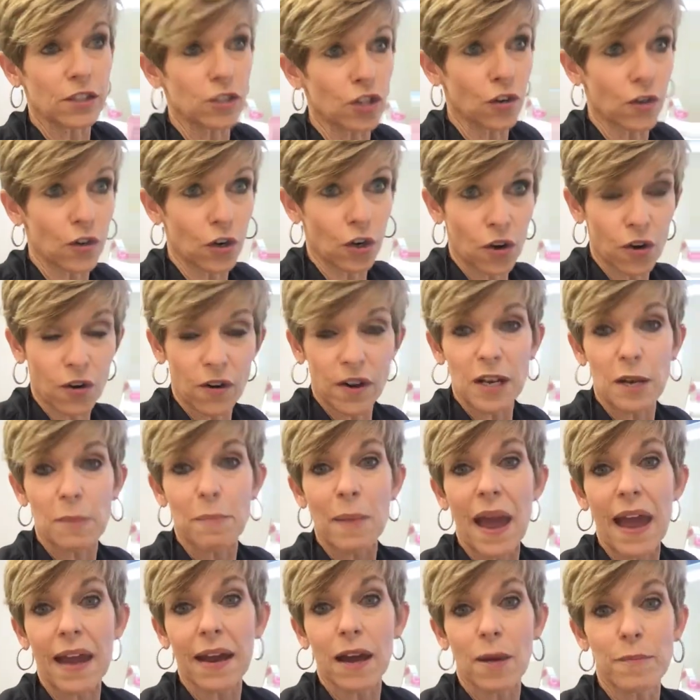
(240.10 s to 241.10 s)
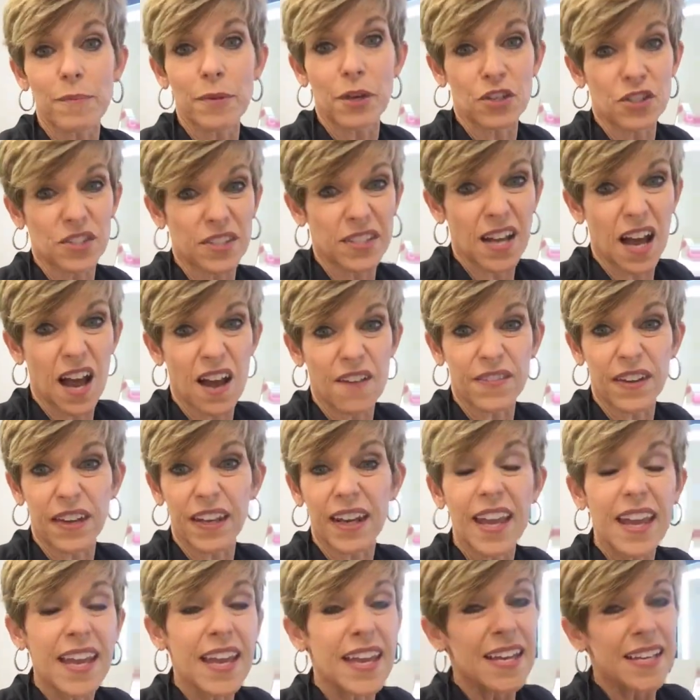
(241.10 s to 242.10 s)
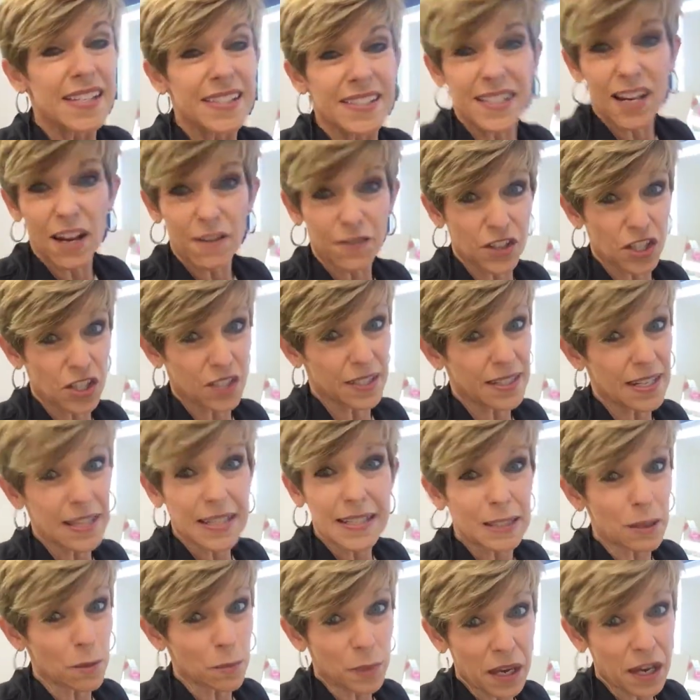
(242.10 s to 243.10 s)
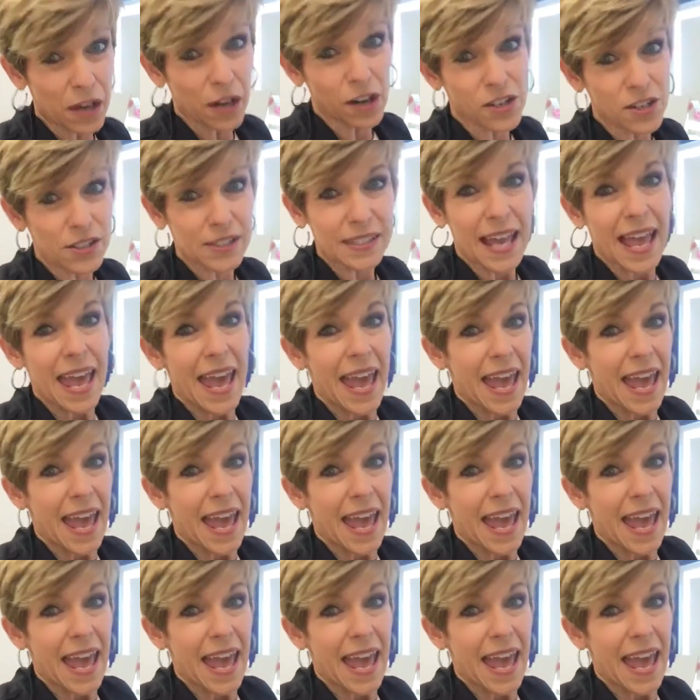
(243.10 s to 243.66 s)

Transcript: and you're in a hurry to pack up your stuff, and stuff just disappears.